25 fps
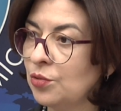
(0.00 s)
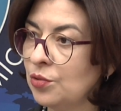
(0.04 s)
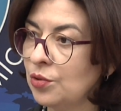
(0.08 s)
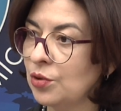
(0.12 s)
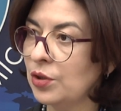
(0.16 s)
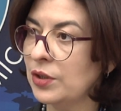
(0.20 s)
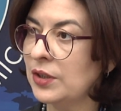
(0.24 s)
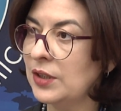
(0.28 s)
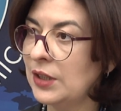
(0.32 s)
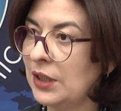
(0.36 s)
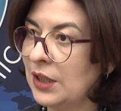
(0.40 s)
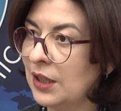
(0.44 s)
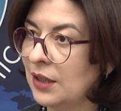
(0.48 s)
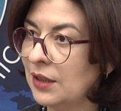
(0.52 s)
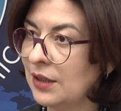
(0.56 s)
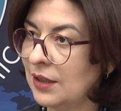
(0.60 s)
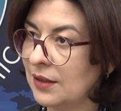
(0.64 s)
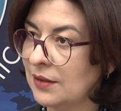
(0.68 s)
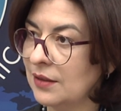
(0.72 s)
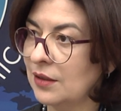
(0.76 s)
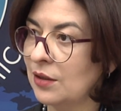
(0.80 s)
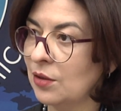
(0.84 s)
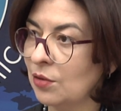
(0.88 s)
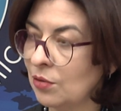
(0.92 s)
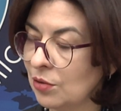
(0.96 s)
because
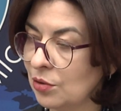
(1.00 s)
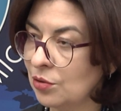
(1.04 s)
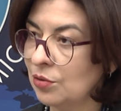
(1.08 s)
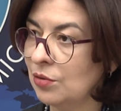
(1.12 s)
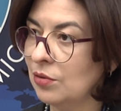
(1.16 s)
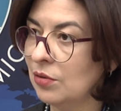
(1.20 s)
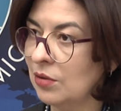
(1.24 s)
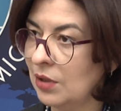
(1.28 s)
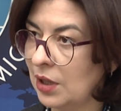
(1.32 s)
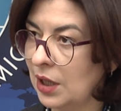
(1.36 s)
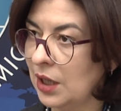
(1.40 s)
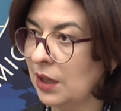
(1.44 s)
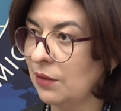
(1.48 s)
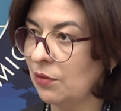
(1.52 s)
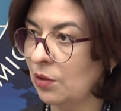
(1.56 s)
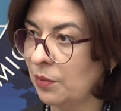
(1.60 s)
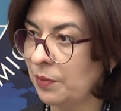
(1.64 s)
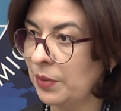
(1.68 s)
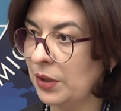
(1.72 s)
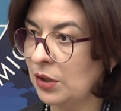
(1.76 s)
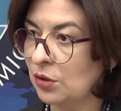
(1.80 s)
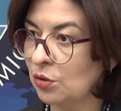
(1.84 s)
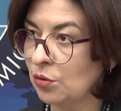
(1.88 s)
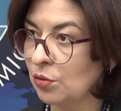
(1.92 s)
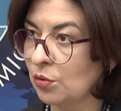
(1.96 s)
Europeans do not want to
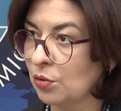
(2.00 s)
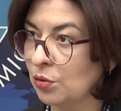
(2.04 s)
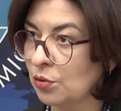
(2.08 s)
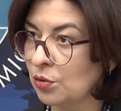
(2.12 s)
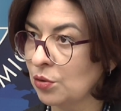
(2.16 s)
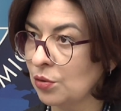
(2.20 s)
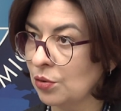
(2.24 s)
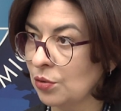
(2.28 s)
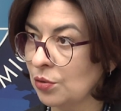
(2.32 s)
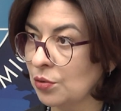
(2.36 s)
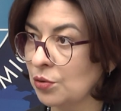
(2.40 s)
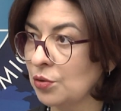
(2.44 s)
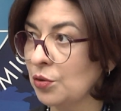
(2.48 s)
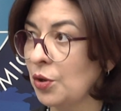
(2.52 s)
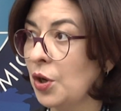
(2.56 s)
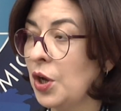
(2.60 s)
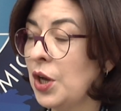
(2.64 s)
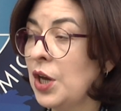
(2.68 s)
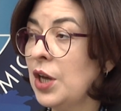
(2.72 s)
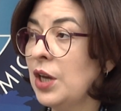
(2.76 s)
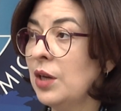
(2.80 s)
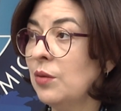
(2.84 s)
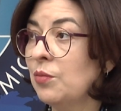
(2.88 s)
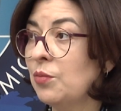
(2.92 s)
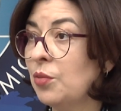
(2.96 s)
see this threat. It
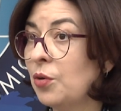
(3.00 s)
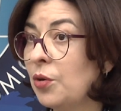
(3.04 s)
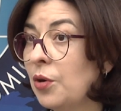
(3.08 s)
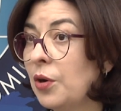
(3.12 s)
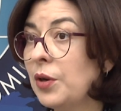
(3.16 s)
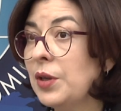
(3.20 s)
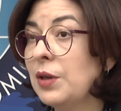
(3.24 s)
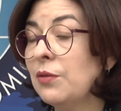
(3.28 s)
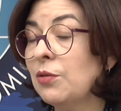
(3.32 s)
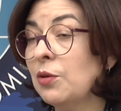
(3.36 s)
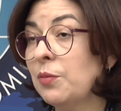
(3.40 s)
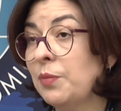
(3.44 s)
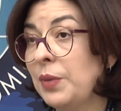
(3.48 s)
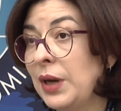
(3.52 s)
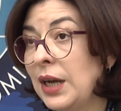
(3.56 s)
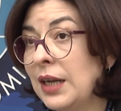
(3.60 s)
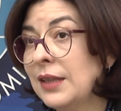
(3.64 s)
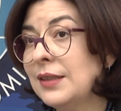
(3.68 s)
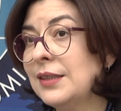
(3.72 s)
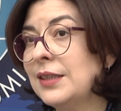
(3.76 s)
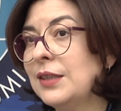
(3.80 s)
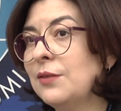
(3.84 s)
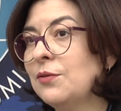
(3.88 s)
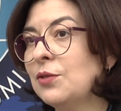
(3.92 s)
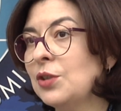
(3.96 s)
can destroy them if
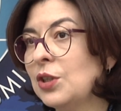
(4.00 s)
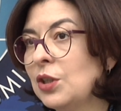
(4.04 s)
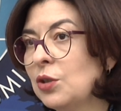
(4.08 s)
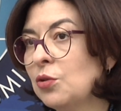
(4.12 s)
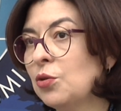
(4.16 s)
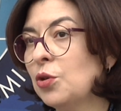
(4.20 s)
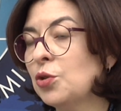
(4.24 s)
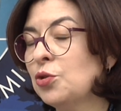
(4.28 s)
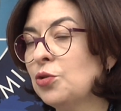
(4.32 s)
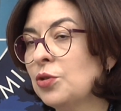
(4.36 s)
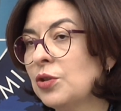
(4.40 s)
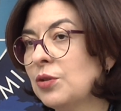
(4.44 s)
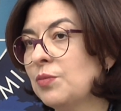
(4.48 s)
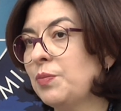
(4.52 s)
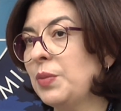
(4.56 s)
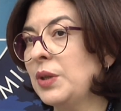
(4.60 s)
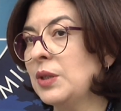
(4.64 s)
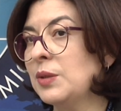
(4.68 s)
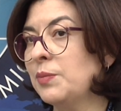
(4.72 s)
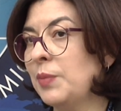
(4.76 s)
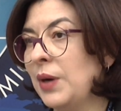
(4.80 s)
they're not vigilant.